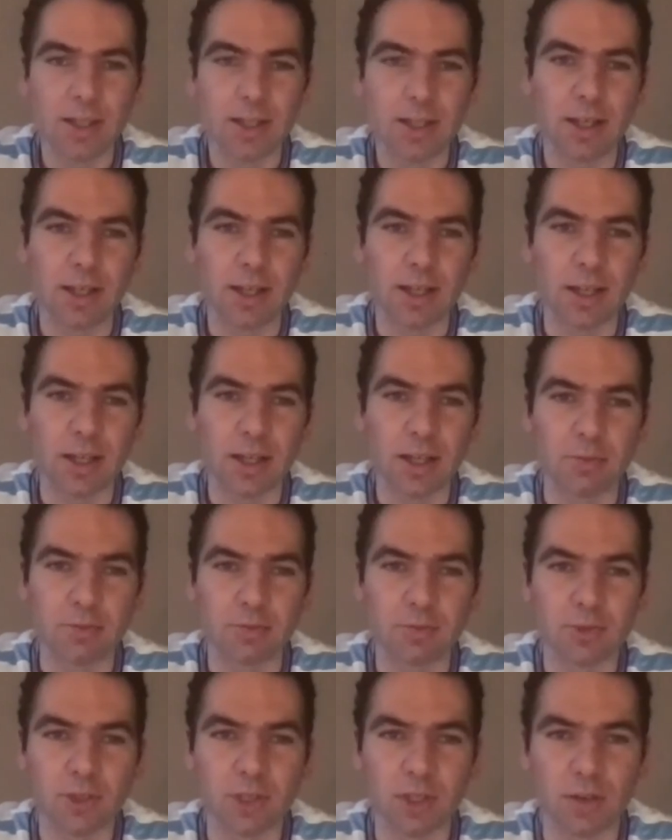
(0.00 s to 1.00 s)

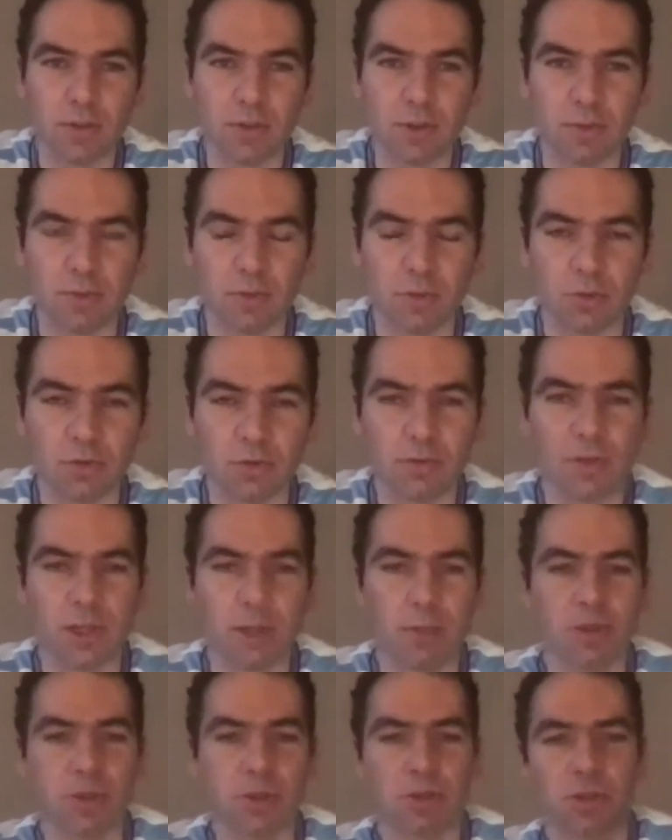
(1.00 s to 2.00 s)
Um, so I think for for
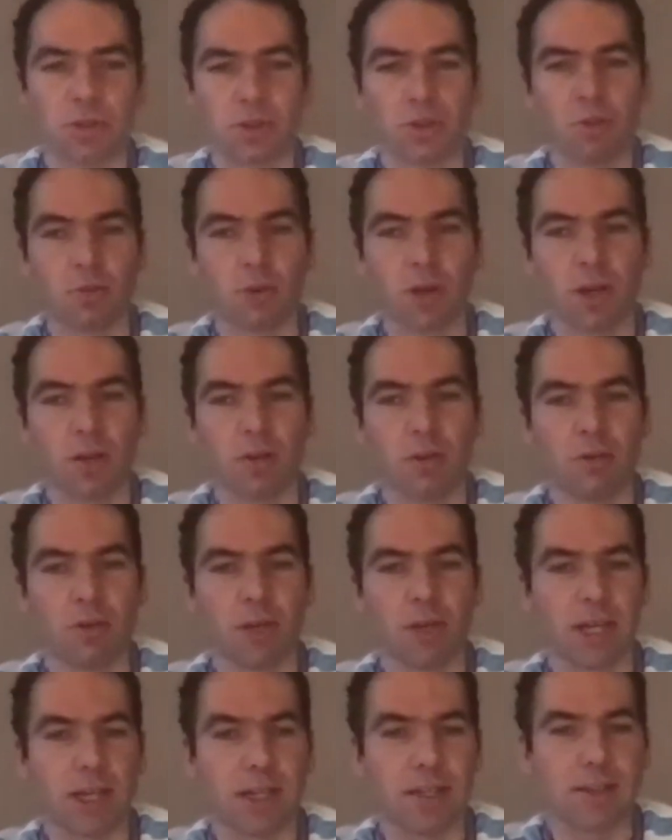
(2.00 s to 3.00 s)
them two to do well,
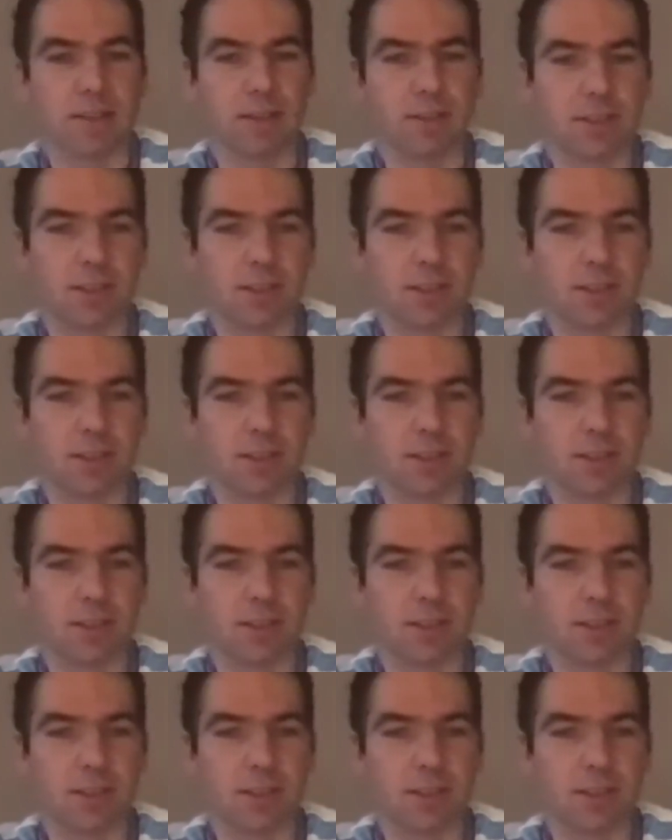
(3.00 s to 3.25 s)
and